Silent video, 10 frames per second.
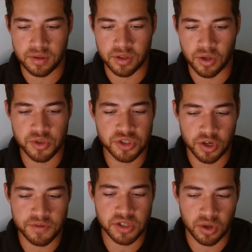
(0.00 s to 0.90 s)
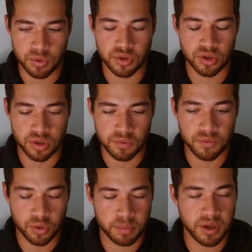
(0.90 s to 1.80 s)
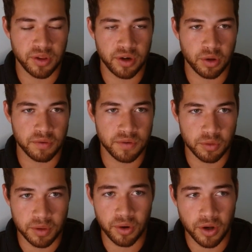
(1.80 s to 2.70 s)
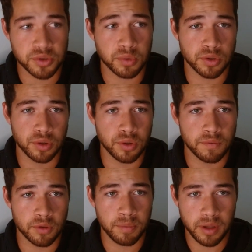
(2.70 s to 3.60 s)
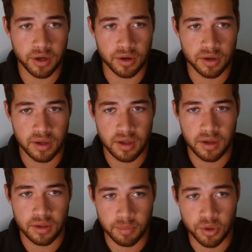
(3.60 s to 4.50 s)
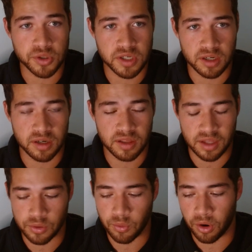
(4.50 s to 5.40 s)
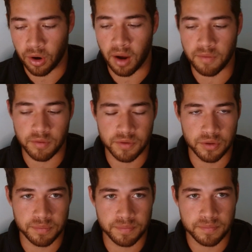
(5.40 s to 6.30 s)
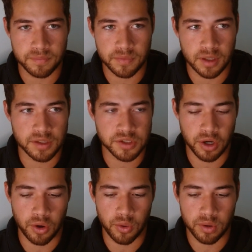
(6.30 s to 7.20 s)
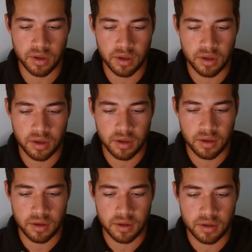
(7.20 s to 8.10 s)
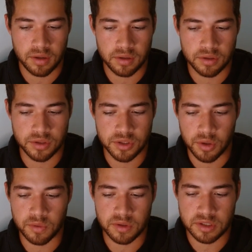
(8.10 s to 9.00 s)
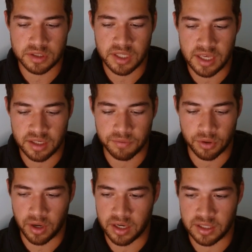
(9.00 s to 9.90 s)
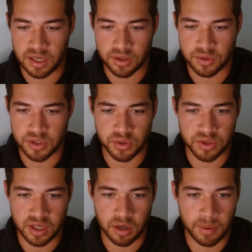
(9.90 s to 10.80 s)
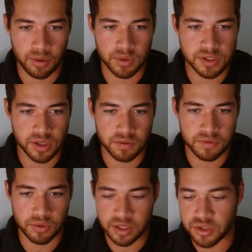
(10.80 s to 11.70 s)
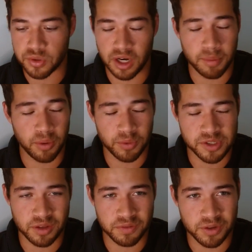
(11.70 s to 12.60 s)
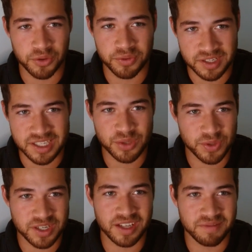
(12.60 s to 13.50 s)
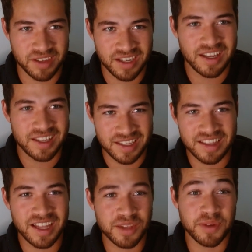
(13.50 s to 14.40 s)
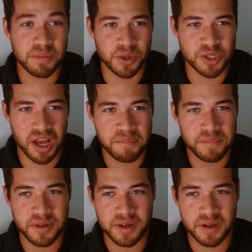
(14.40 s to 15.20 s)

coaches obviously are recruiting you for the player that you're on the field, but they're also recruiting you for the person that you are off the field. And so don't take it for granted that coaches only care about what's on the field. They do care about what's on the field, because that's what's going to let them keep their job,